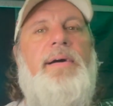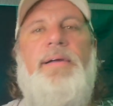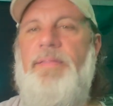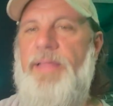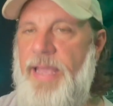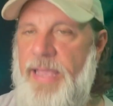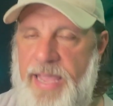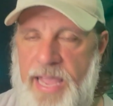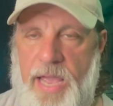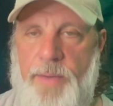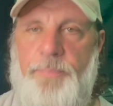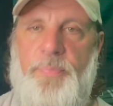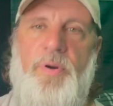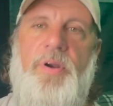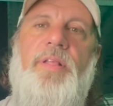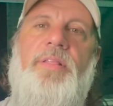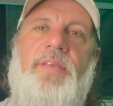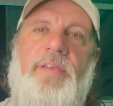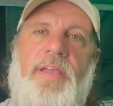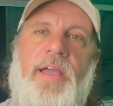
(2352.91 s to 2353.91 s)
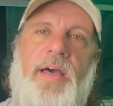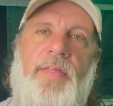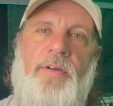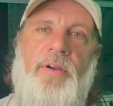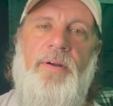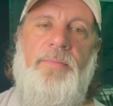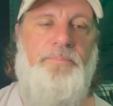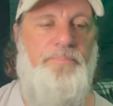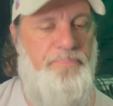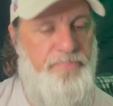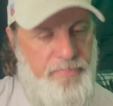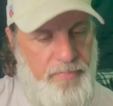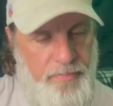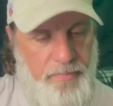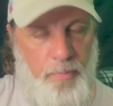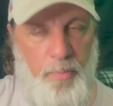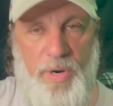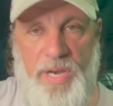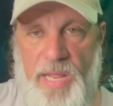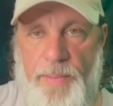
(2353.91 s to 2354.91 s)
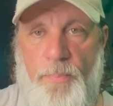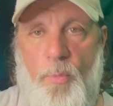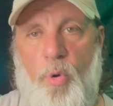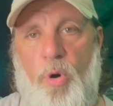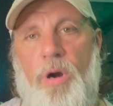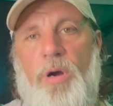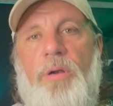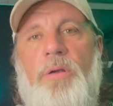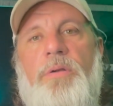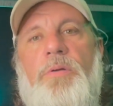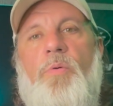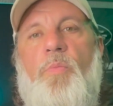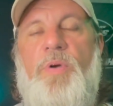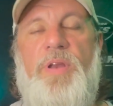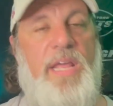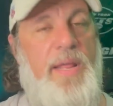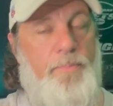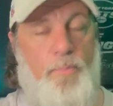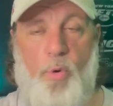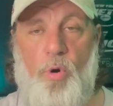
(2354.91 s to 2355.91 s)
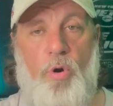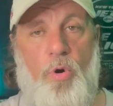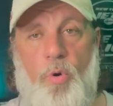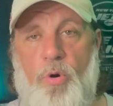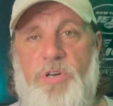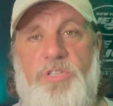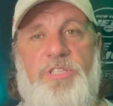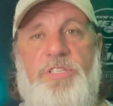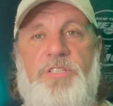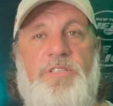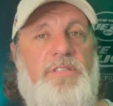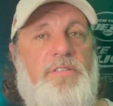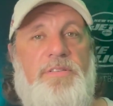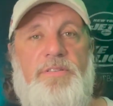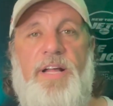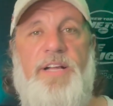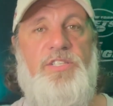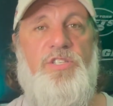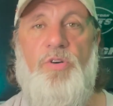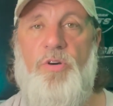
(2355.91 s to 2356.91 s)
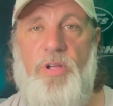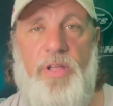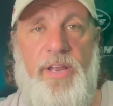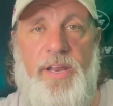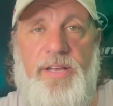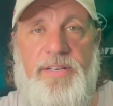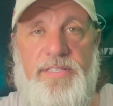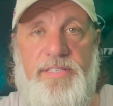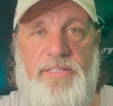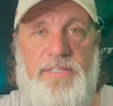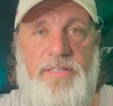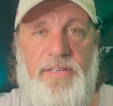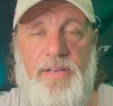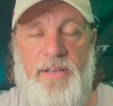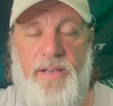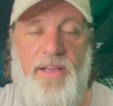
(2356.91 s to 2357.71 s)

They can't put it together. We need more we need more horses. That's all it is.